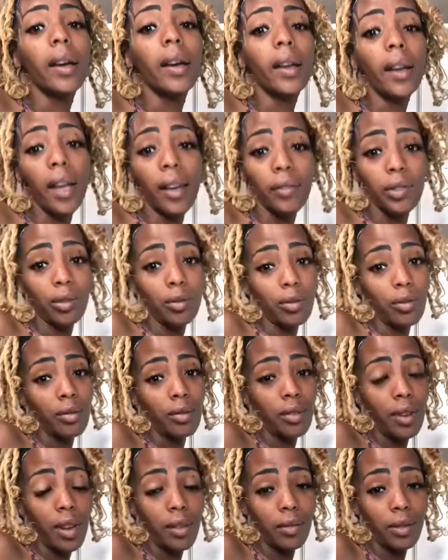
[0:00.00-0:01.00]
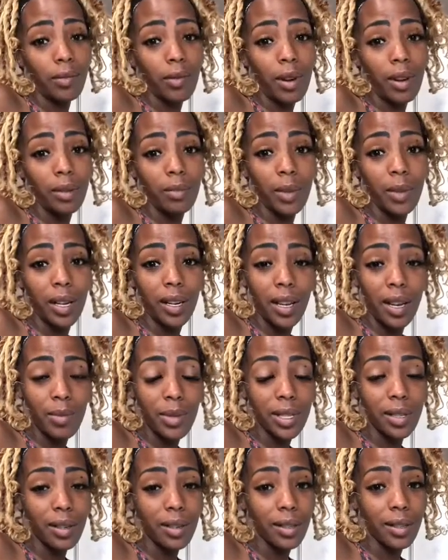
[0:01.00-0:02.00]
afternoon, everyone. My name is
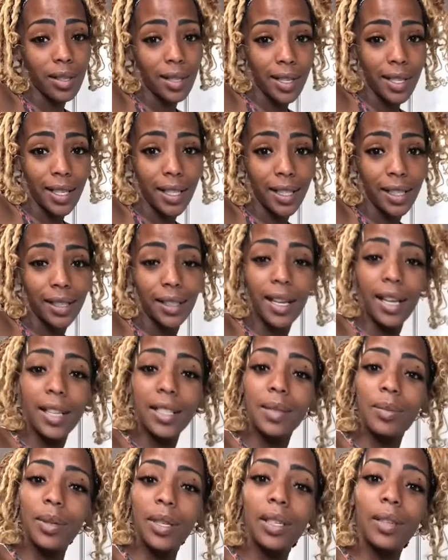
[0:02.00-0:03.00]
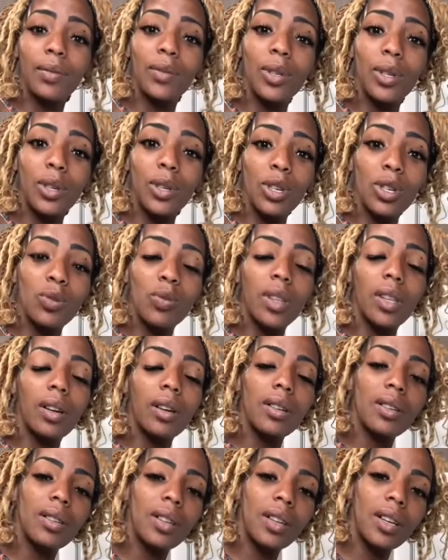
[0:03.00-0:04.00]
Arsenio, not to be confused with
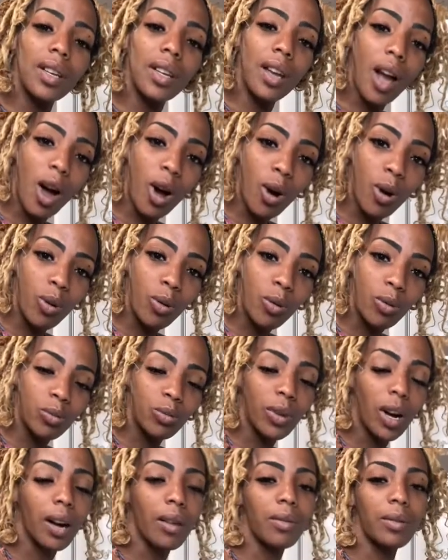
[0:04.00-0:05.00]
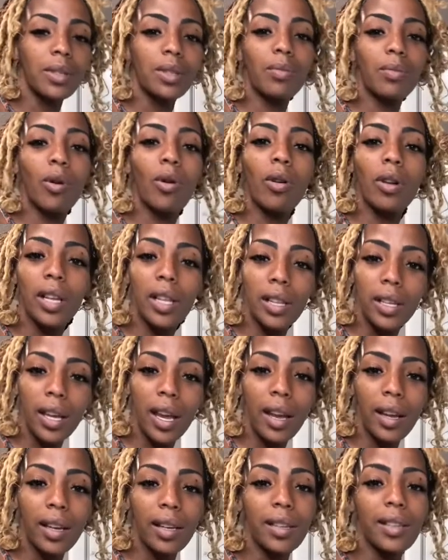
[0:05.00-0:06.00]
Arsenio. I was born in the
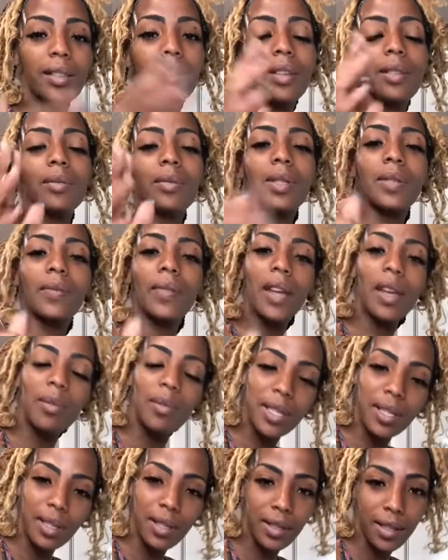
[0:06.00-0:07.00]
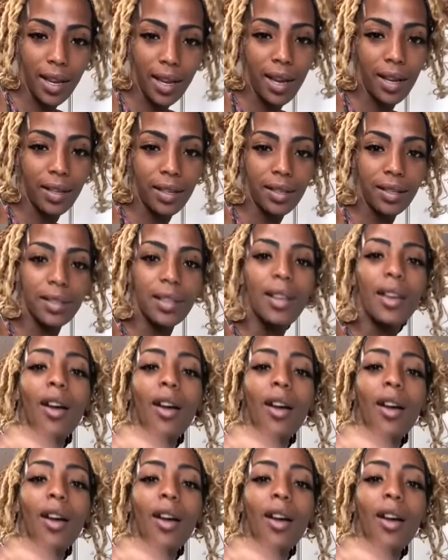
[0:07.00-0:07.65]
80s. He was famous in the 80s.